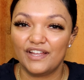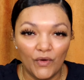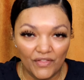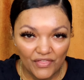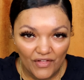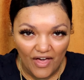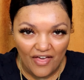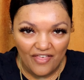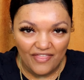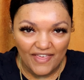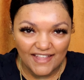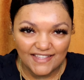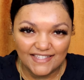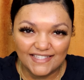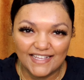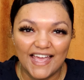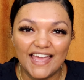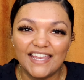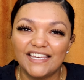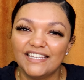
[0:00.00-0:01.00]
With all that
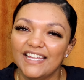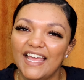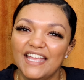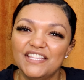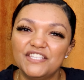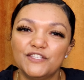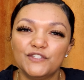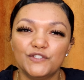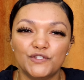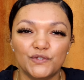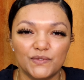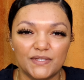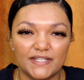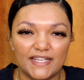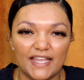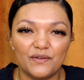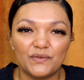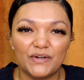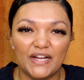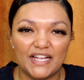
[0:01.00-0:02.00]
said, let's
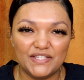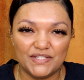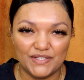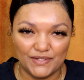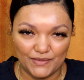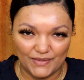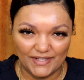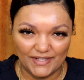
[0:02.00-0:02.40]
just get right to